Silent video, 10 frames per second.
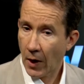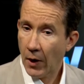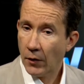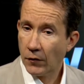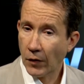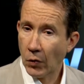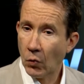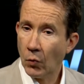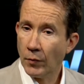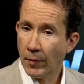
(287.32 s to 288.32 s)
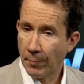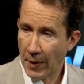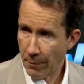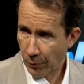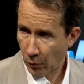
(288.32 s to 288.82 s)
So the
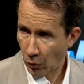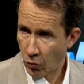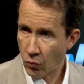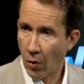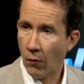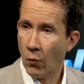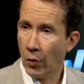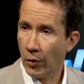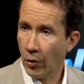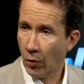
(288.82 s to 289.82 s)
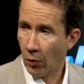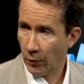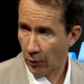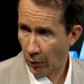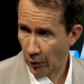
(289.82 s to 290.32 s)
people who are working on the
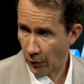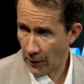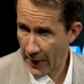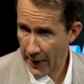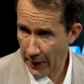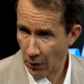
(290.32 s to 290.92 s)
grid today,